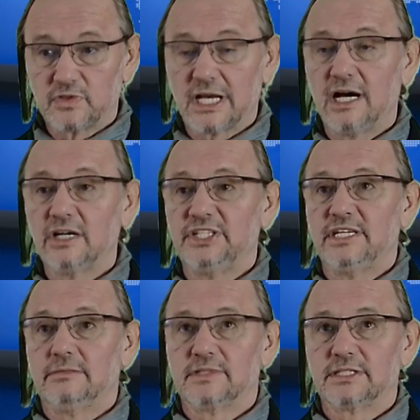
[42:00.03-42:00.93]

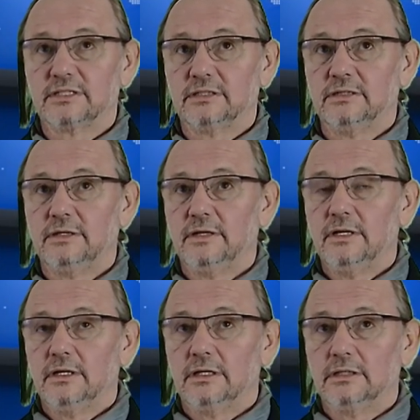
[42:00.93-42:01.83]
items,
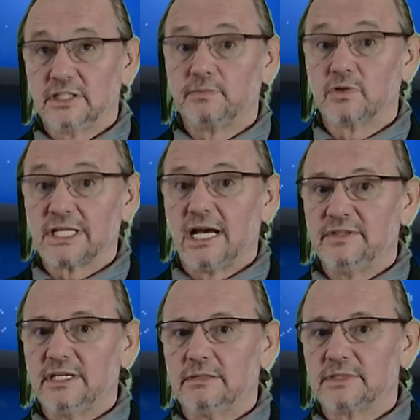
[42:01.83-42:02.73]
disposed
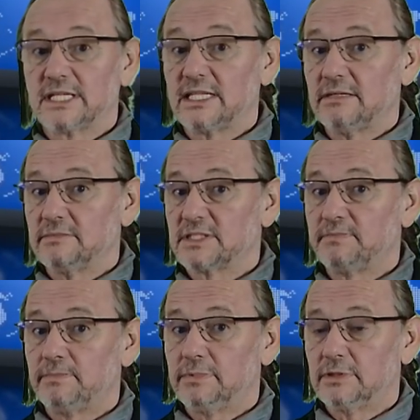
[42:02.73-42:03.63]
items, setting
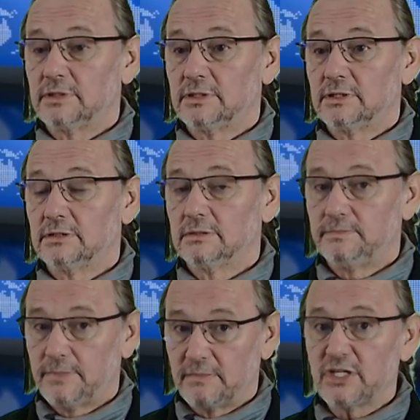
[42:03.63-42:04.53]

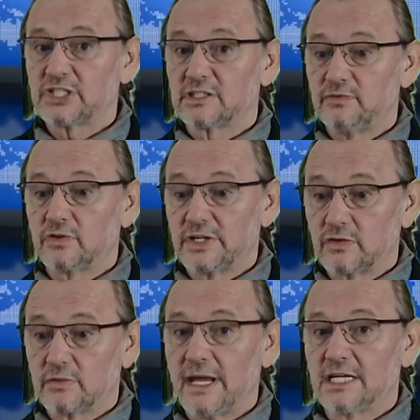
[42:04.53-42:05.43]
permissions for
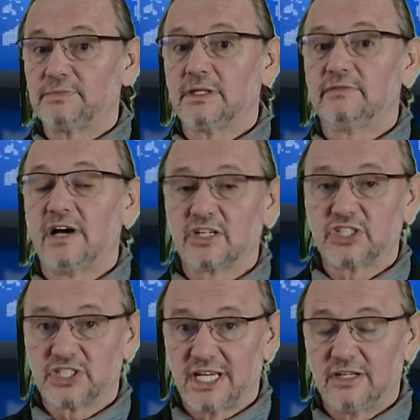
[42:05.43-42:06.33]
record management
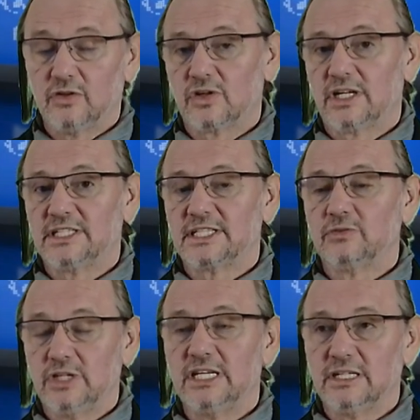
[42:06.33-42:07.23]
functions and
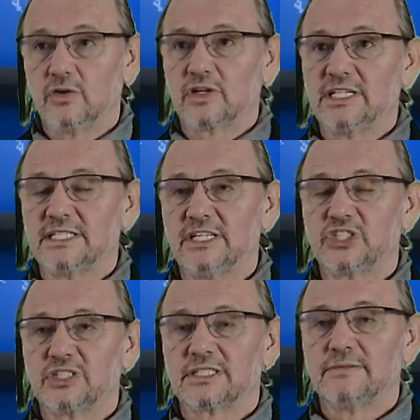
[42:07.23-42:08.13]
in
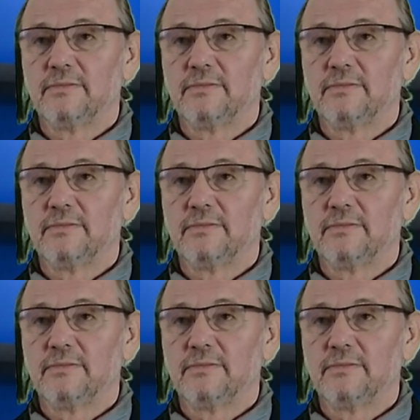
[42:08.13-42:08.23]
organizations.